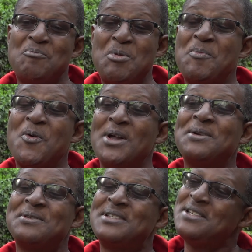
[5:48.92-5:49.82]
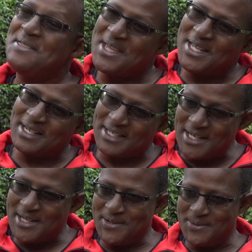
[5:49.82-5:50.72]
People want to see the
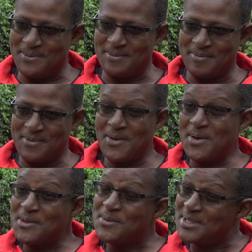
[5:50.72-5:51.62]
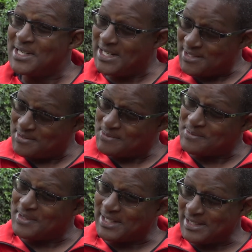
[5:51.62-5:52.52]
real you. They want to relate to
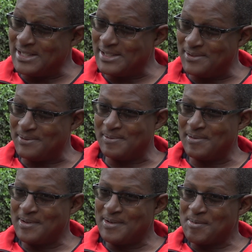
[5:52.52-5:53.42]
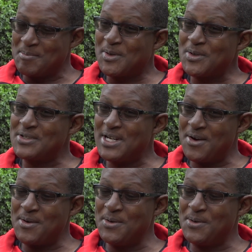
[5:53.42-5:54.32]
the real you. Because
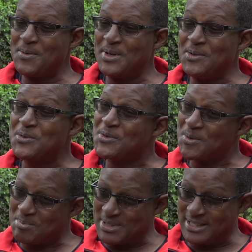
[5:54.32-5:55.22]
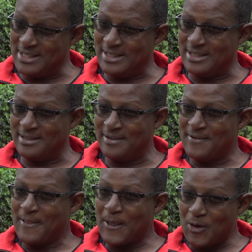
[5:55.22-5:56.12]
now, you know, when you stop drinking
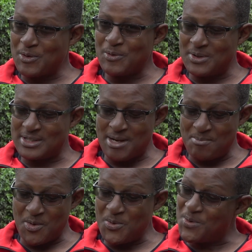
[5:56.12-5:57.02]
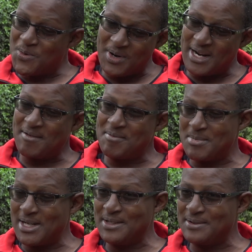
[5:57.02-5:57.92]
or somehow you don't have
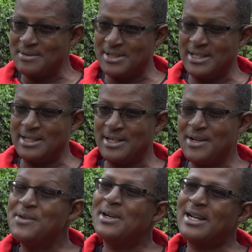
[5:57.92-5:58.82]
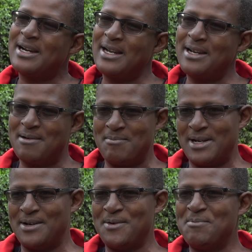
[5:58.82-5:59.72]
money to drink, you're a wreck,
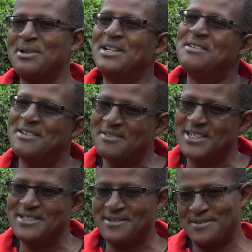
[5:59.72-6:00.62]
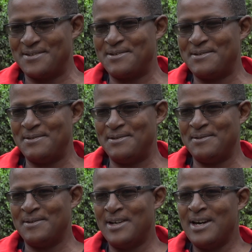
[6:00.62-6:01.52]
man. Nobody even wants to talk to
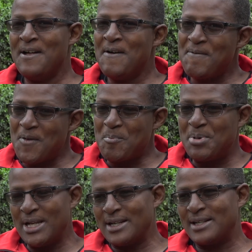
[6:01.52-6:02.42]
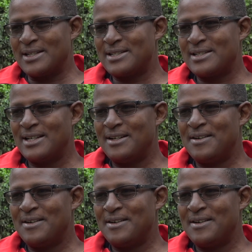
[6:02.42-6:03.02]
you. For parents,